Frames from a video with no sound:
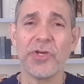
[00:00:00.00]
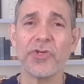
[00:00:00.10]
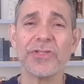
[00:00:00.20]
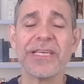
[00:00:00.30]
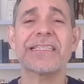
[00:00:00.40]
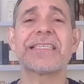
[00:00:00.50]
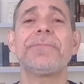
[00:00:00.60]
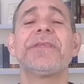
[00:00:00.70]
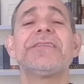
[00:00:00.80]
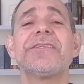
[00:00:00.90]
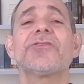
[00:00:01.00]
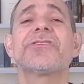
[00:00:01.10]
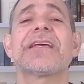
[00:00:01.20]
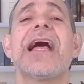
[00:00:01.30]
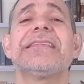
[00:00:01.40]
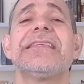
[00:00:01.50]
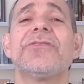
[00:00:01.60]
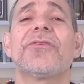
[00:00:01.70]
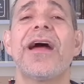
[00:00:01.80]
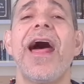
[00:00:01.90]
You just accepted Jesus Christ
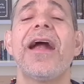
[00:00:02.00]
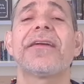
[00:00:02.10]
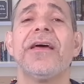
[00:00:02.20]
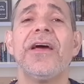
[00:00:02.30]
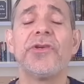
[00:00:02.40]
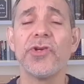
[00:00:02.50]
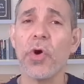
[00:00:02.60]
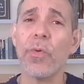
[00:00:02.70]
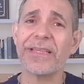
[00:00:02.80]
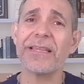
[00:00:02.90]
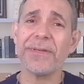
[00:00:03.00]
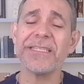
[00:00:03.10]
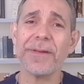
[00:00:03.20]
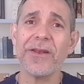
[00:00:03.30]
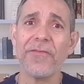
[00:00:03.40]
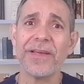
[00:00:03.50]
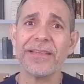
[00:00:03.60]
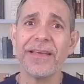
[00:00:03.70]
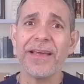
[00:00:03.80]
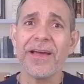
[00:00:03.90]
in your heart. You know what that means,
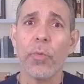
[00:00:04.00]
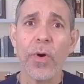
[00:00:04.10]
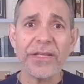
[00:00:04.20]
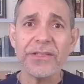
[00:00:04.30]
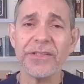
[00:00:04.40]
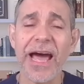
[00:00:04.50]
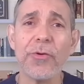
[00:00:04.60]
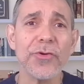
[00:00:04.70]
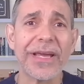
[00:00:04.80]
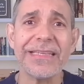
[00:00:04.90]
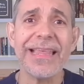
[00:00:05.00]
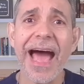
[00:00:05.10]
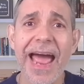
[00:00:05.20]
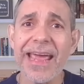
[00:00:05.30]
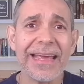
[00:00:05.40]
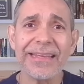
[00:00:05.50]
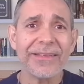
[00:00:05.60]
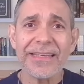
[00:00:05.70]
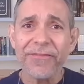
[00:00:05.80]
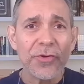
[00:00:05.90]
beloved? Well, now you can die.
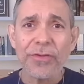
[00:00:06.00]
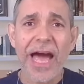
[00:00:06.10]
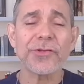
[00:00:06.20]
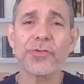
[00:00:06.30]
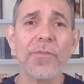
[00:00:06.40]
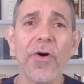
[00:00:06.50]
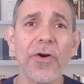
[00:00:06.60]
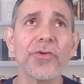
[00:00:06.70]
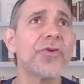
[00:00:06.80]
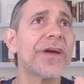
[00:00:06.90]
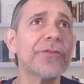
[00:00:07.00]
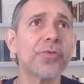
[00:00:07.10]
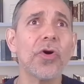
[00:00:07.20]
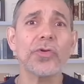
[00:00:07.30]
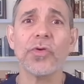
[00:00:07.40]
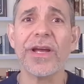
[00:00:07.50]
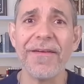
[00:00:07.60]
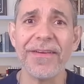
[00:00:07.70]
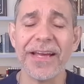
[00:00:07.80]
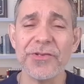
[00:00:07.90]
If you die tomorrow, you get to go to
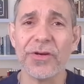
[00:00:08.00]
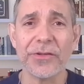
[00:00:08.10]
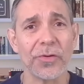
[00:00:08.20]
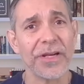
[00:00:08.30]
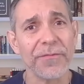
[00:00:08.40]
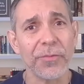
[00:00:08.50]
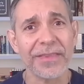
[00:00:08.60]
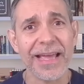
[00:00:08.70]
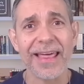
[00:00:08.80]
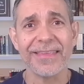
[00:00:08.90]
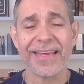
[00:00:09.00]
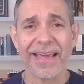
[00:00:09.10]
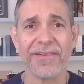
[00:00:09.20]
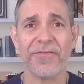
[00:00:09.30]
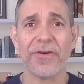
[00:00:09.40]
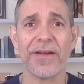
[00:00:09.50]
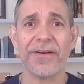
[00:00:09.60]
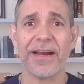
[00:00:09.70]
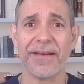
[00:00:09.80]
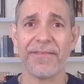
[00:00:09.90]
heaven and you get to live with God in heaven
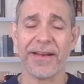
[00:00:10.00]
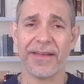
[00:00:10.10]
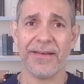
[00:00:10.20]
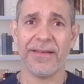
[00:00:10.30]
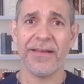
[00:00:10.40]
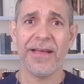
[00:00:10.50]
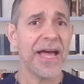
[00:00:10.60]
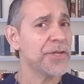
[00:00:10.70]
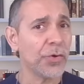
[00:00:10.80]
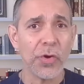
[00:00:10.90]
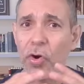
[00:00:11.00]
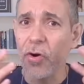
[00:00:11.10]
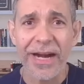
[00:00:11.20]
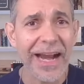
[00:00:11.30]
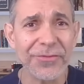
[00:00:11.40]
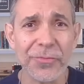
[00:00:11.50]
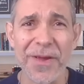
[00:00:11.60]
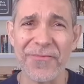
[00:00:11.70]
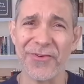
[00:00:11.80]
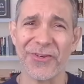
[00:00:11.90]
forever and ever again. And you no longer have to
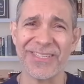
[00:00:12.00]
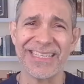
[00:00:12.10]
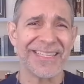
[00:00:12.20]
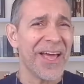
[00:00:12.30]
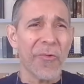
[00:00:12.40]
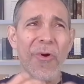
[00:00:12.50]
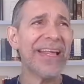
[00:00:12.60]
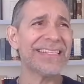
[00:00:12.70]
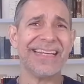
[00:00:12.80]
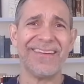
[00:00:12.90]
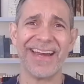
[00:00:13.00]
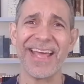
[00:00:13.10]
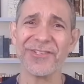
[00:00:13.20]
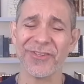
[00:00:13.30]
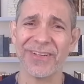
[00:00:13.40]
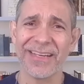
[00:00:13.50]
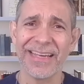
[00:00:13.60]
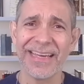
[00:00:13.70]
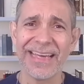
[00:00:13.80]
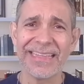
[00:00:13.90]
pay for your sins. What a
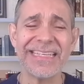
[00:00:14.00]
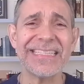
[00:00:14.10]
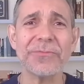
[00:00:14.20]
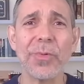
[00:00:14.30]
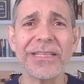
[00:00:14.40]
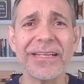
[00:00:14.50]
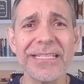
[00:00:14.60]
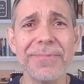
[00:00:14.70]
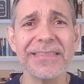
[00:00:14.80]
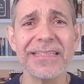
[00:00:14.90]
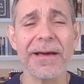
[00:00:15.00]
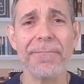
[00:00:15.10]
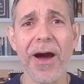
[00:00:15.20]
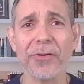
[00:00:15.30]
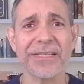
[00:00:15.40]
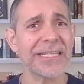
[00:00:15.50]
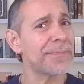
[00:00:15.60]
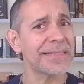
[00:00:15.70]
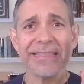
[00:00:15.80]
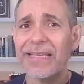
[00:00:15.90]
celebration. This is what Christmas is about.
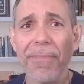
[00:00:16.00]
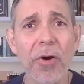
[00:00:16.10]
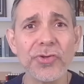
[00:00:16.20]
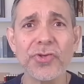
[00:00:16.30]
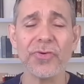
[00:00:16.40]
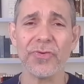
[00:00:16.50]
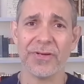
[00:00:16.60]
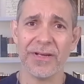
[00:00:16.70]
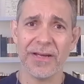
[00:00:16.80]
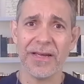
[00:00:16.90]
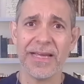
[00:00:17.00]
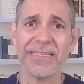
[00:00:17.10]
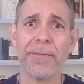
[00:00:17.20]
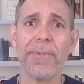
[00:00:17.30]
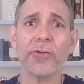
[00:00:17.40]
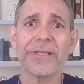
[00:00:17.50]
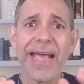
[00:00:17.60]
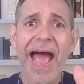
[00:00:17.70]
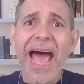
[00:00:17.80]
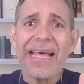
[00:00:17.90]
Christmas is about you. It's
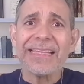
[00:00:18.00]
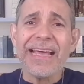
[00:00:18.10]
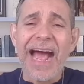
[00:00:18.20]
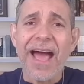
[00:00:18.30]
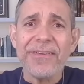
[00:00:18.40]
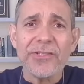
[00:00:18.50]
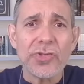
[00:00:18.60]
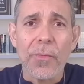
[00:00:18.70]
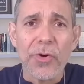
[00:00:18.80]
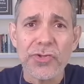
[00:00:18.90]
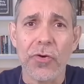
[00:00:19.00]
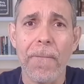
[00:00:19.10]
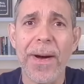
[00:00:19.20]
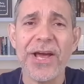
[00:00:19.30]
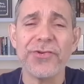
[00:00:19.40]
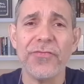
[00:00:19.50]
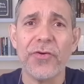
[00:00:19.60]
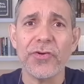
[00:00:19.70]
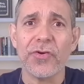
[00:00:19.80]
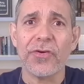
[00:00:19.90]
about God having so much compassion
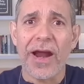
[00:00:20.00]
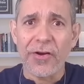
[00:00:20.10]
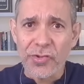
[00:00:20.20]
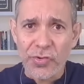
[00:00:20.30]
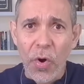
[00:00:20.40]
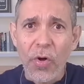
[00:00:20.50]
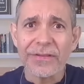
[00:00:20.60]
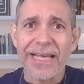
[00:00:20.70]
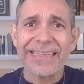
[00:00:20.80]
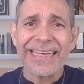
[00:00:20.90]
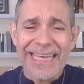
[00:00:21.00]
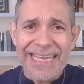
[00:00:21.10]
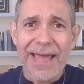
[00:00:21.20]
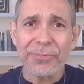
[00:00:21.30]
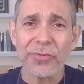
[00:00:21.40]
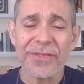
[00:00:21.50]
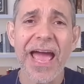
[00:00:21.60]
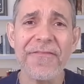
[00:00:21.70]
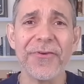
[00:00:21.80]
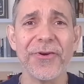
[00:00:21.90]
for your soul that He came to
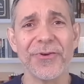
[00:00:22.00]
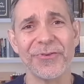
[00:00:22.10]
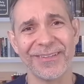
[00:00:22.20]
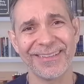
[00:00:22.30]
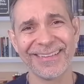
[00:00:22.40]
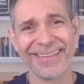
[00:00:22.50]
die for you.